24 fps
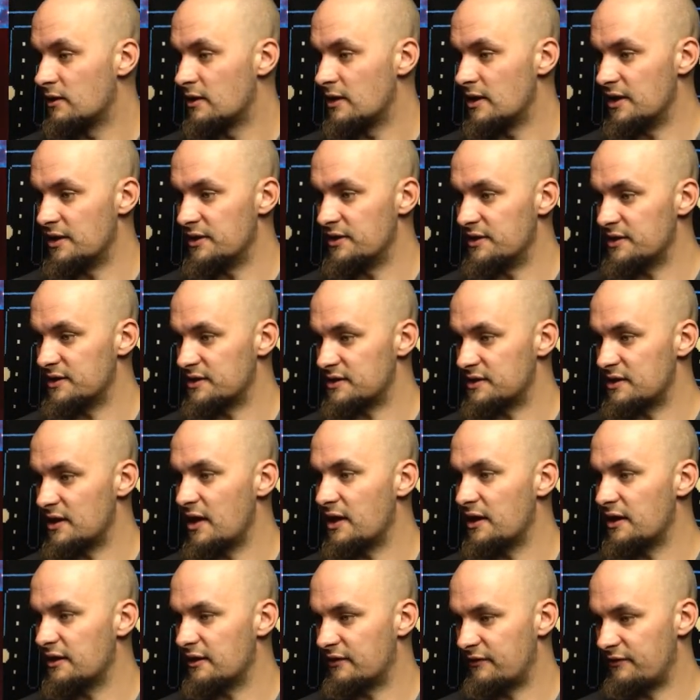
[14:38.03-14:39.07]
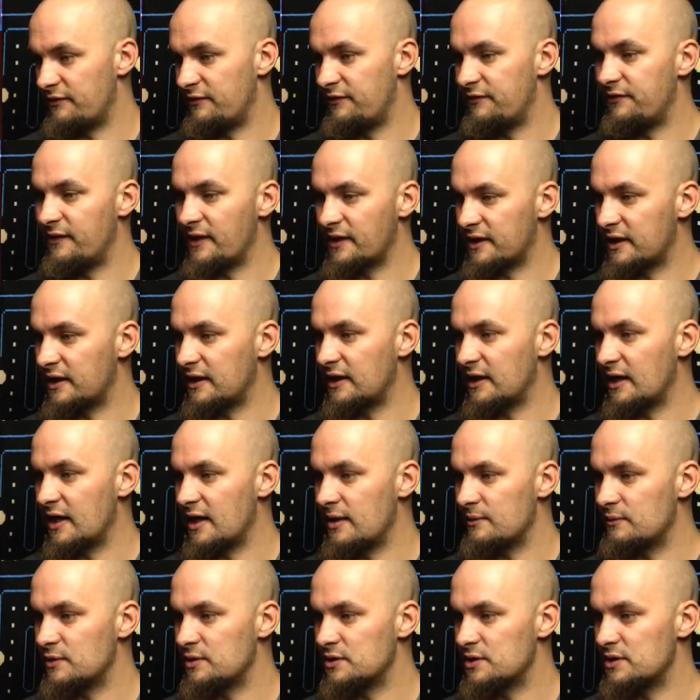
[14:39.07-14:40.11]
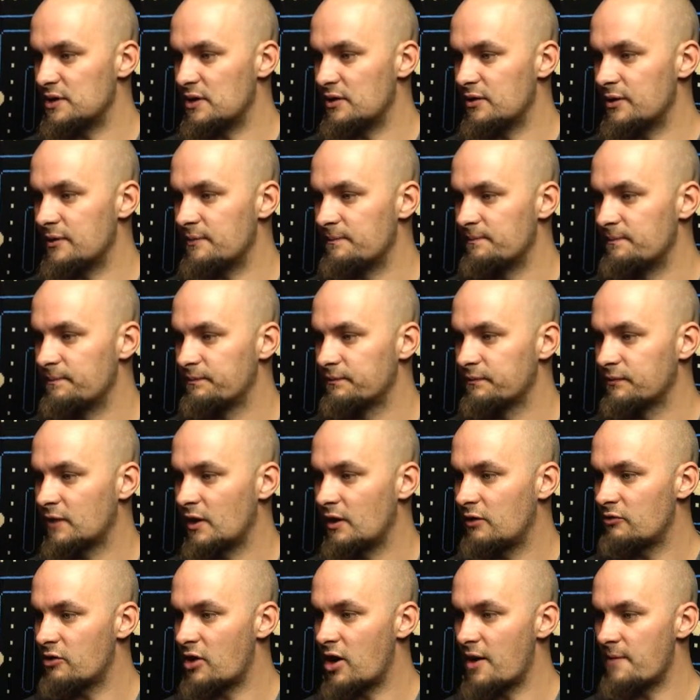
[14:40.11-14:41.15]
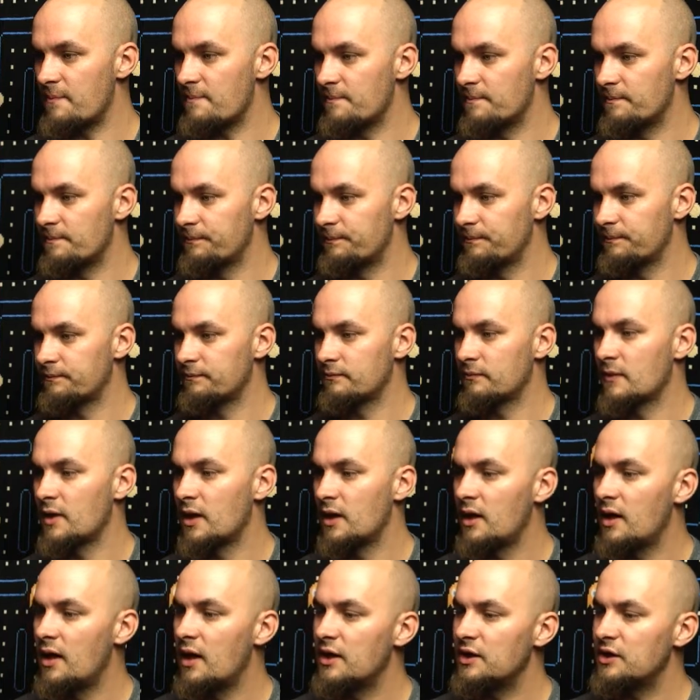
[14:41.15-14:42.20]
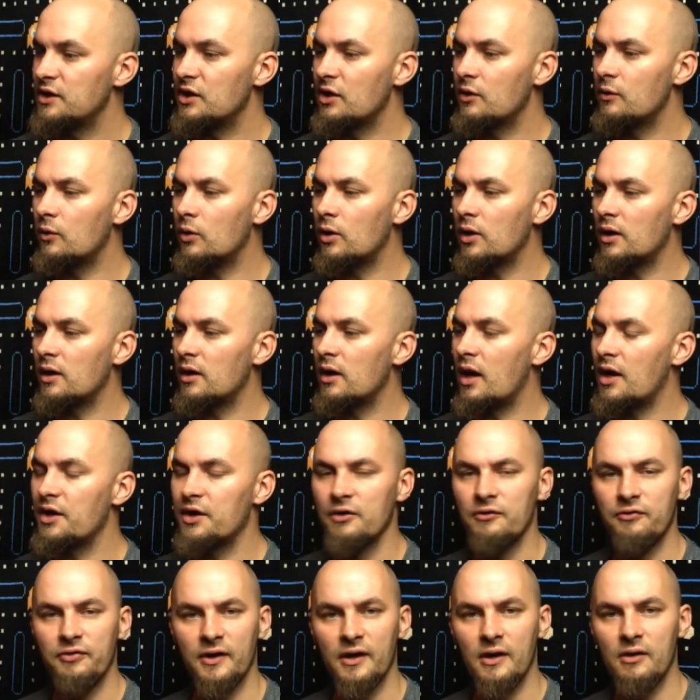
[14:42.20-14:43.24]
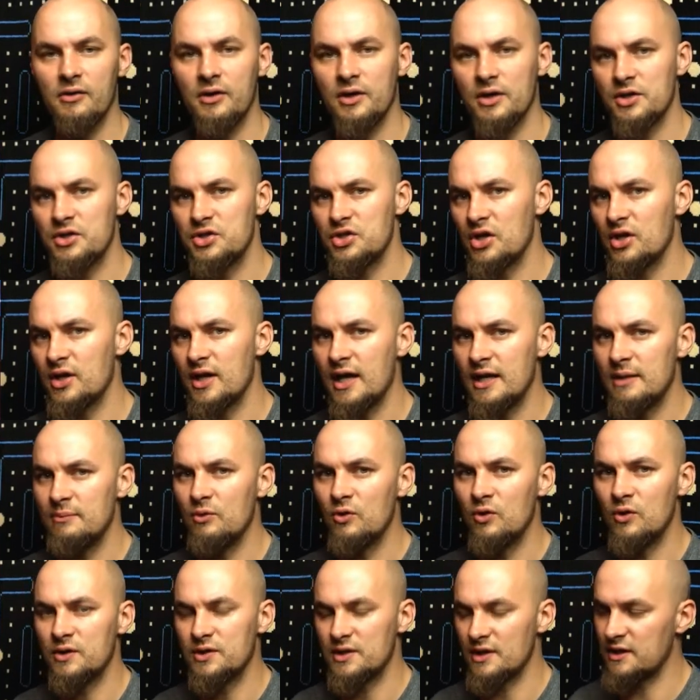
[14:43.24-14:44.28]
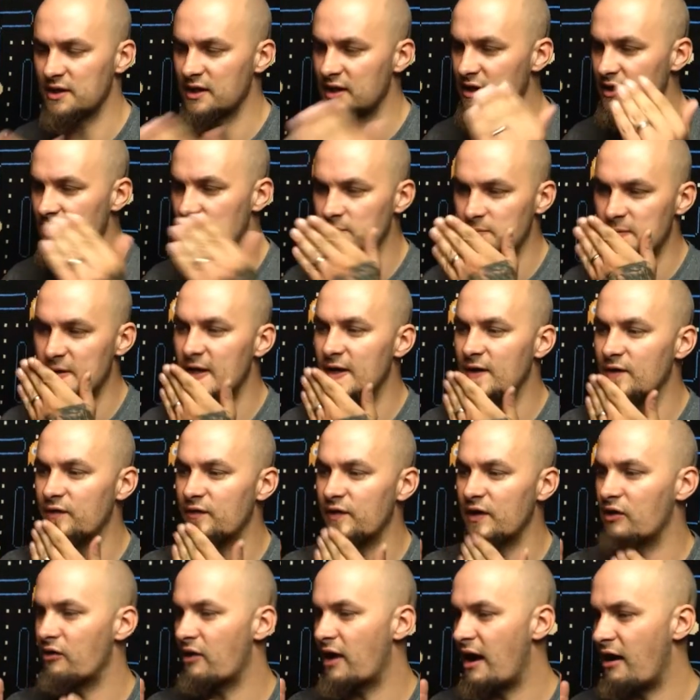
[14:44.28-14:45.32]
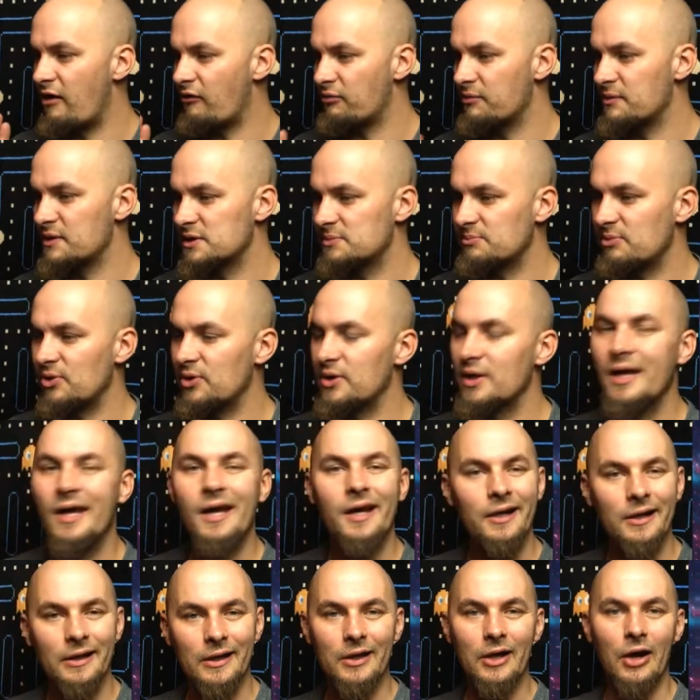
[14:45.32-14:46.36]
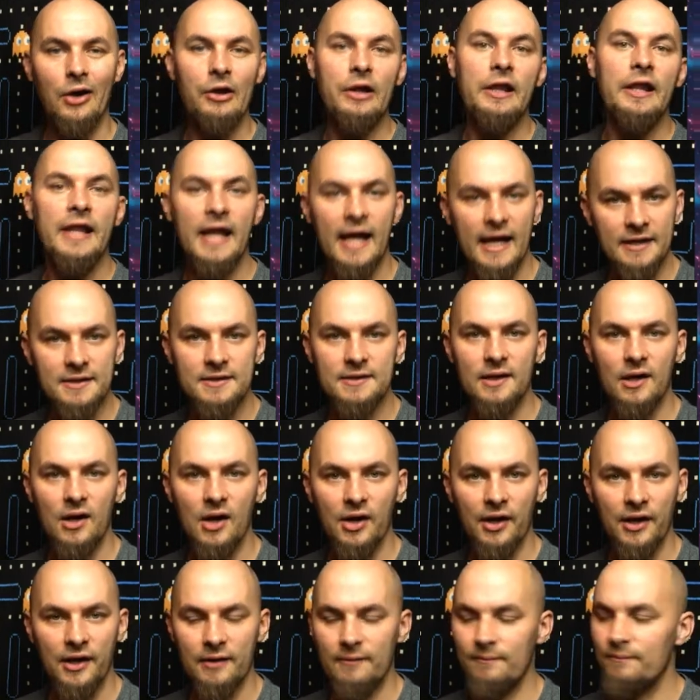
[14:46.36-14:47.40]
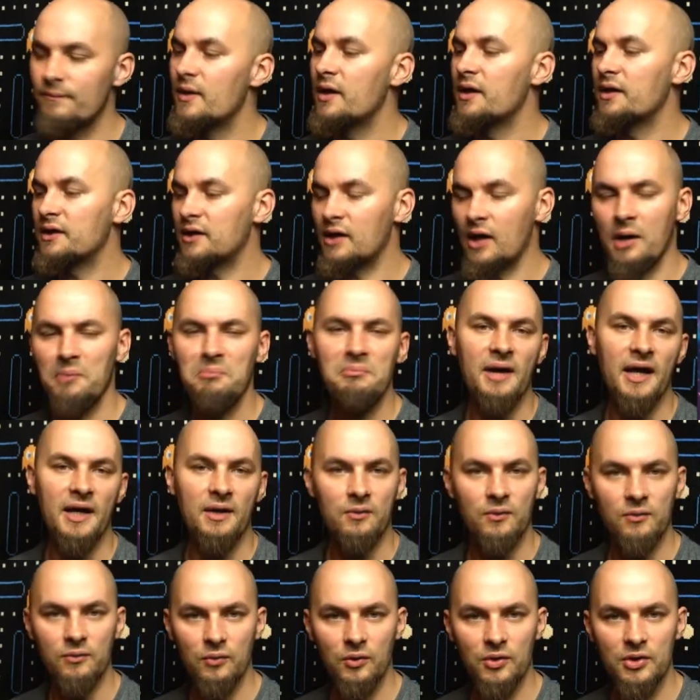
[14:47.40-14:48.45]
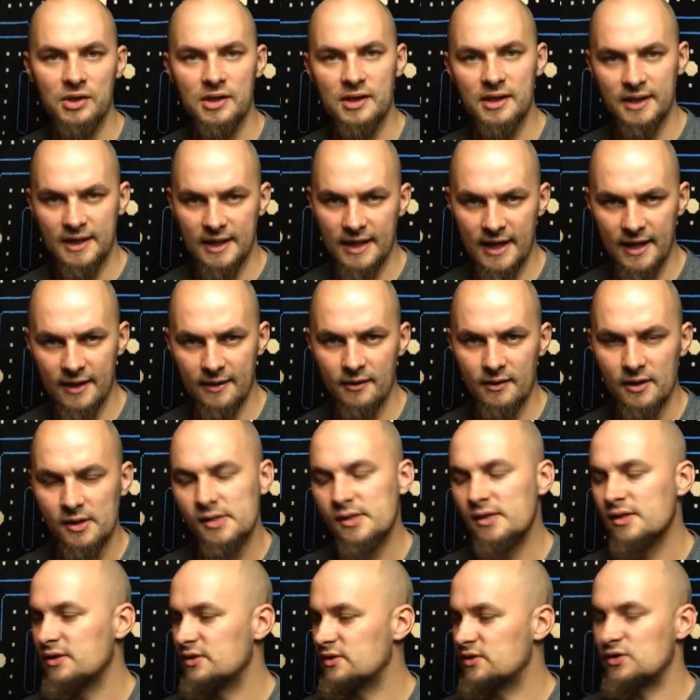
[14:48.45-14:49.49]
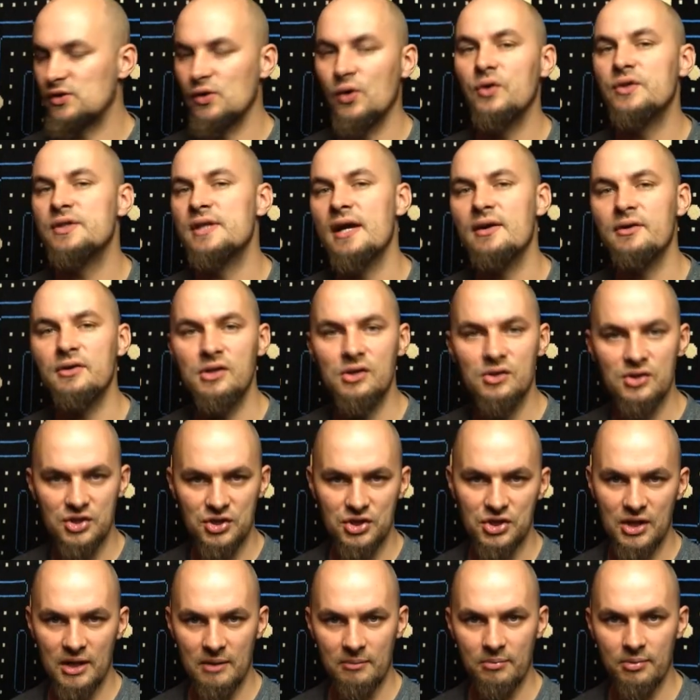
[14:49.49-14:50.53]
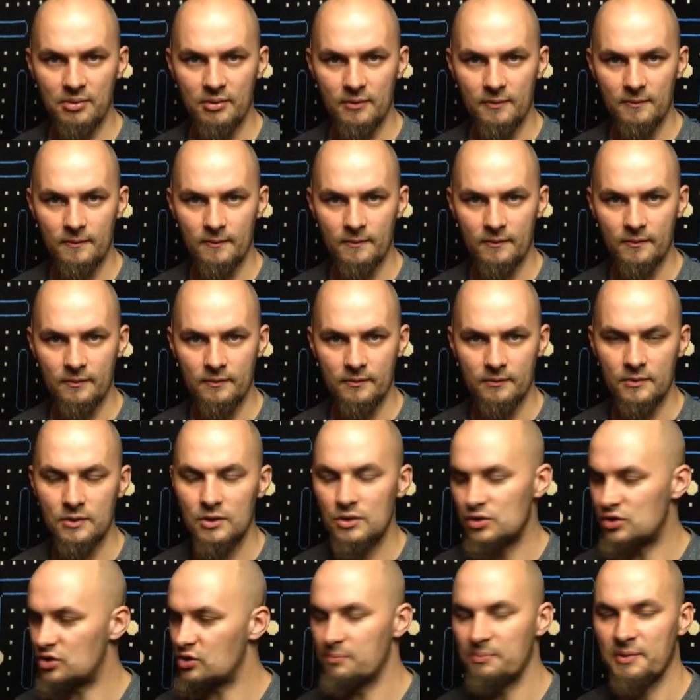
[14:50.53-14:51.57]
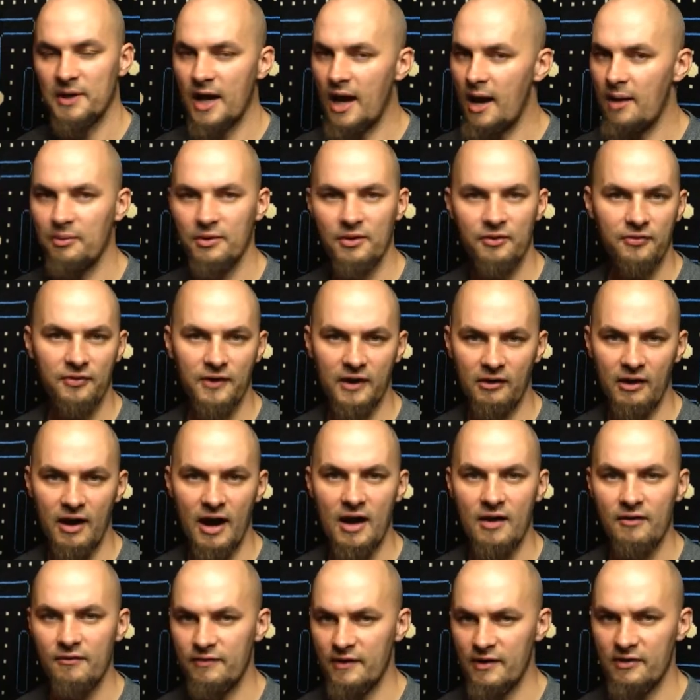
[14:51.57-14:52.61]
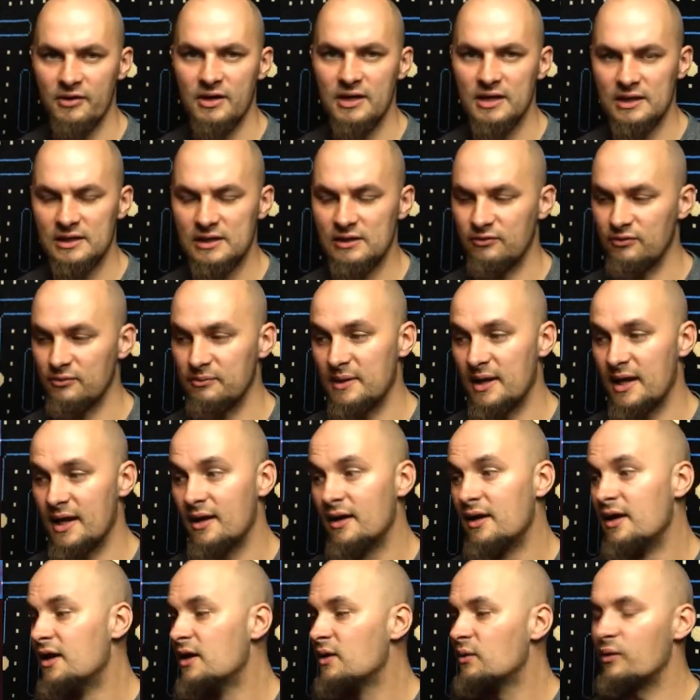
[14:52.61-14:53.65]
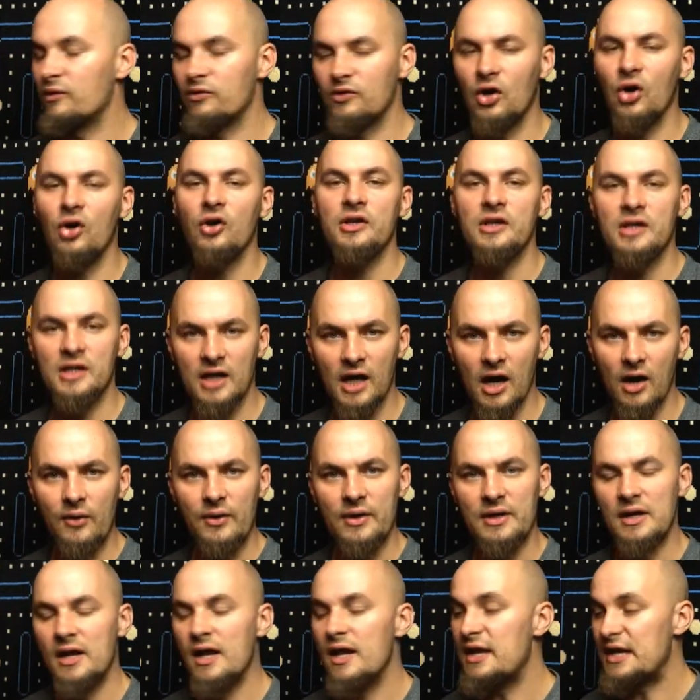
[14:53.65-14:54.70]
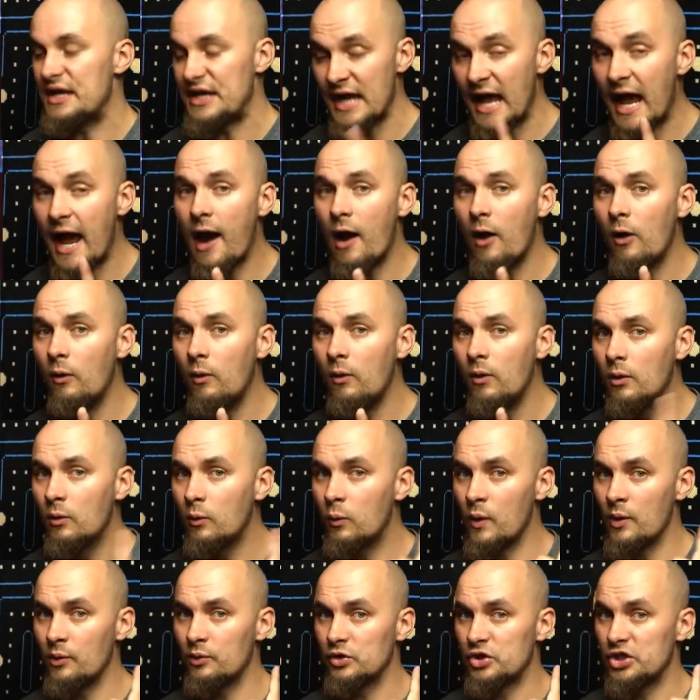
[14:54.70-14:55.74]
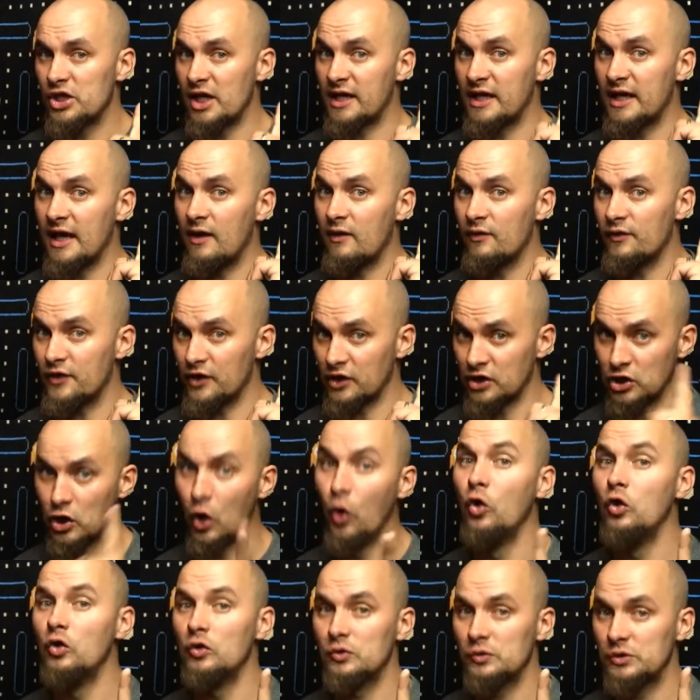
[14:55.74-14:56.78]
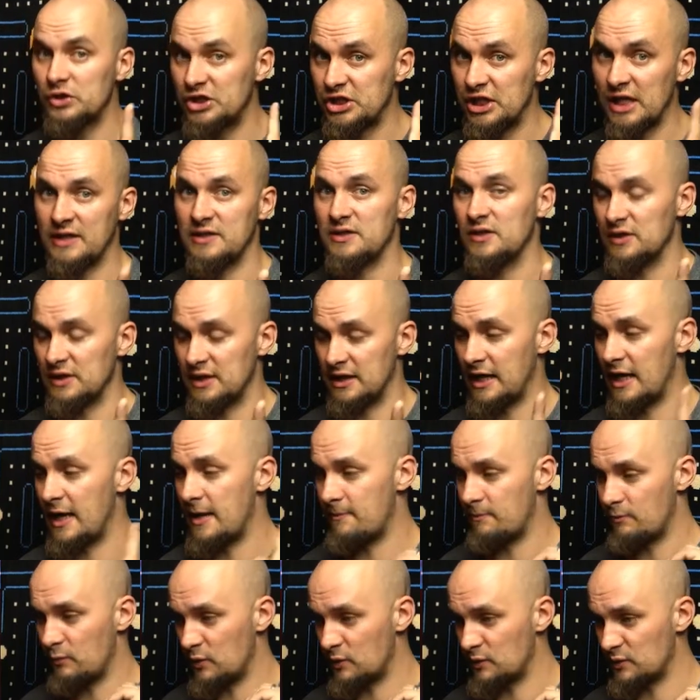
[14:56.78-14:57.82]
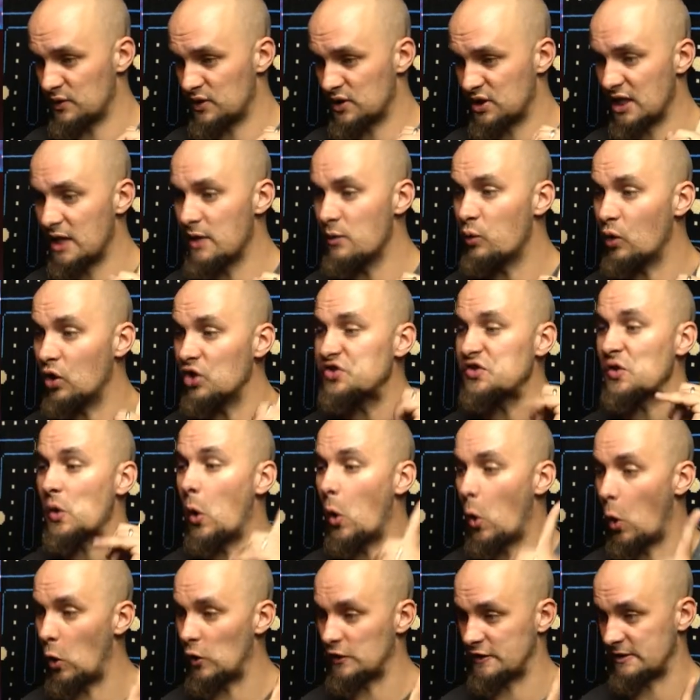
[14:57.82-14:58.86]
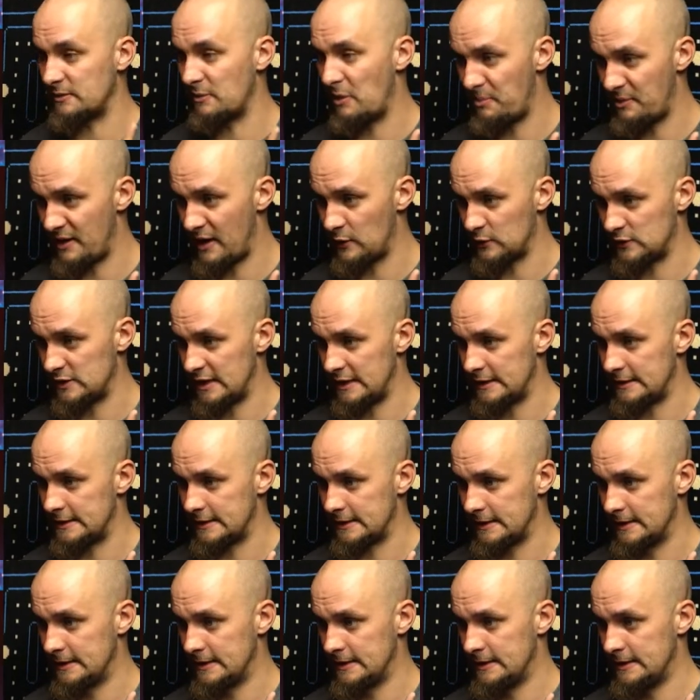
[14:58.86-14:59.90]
At the start of the fucking game, would you know it? Right. You know what? I don't think I'm going to show you anymore because I think you'd be able to figure it out from this point. Go to that target, come back with what you get, sort out your ship. You should be able to figure it out very easy from there. we've got you going. Now we will check out the cool shit on the game. We will see what's awesome about it.